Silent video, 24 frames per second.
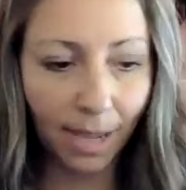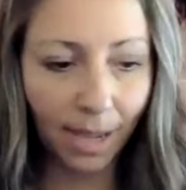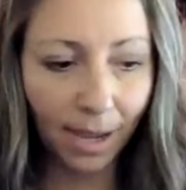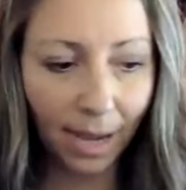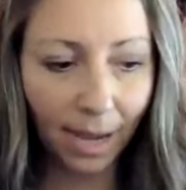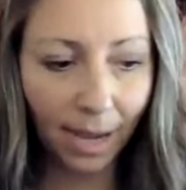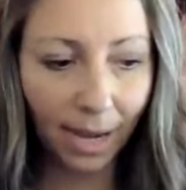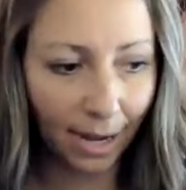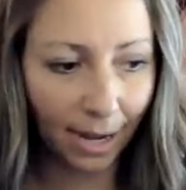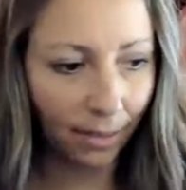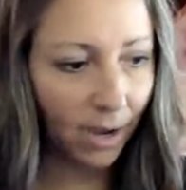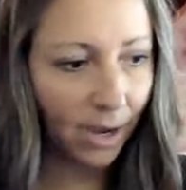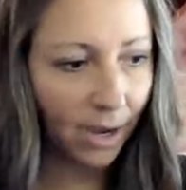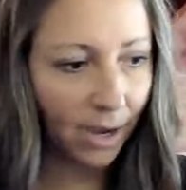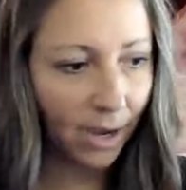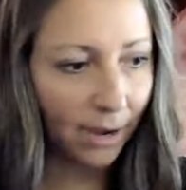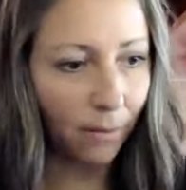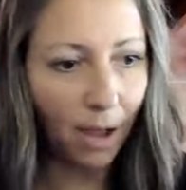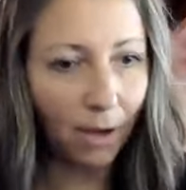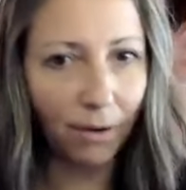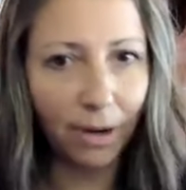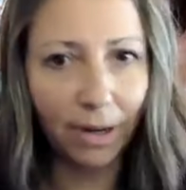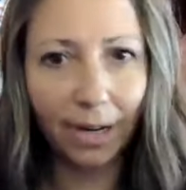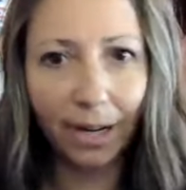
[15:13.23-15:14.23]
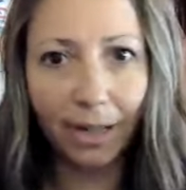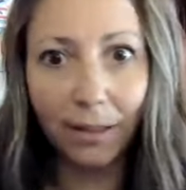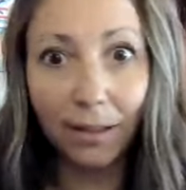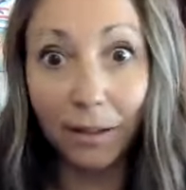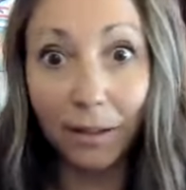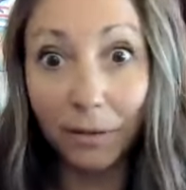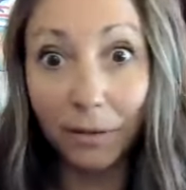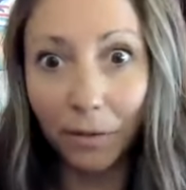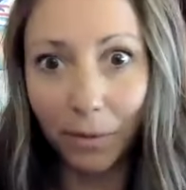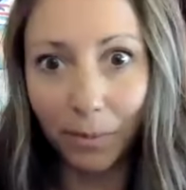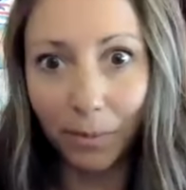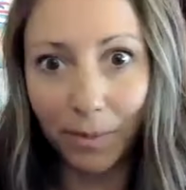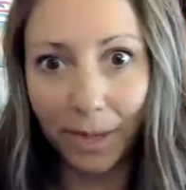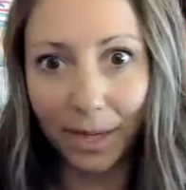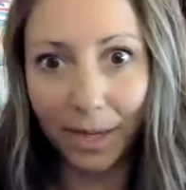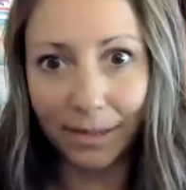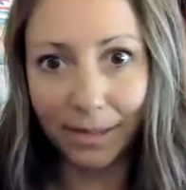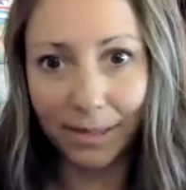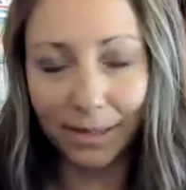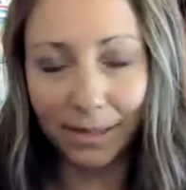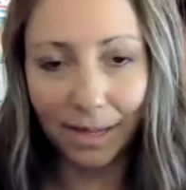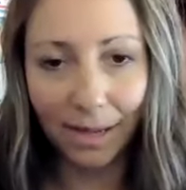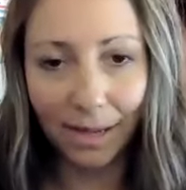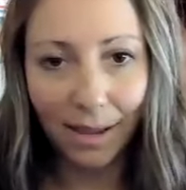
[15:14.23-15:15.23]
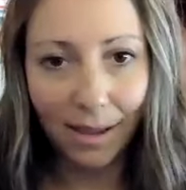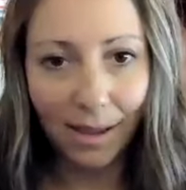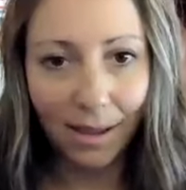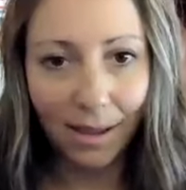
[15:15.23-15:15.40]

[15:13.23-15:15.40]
And I thought, how can I learn from this?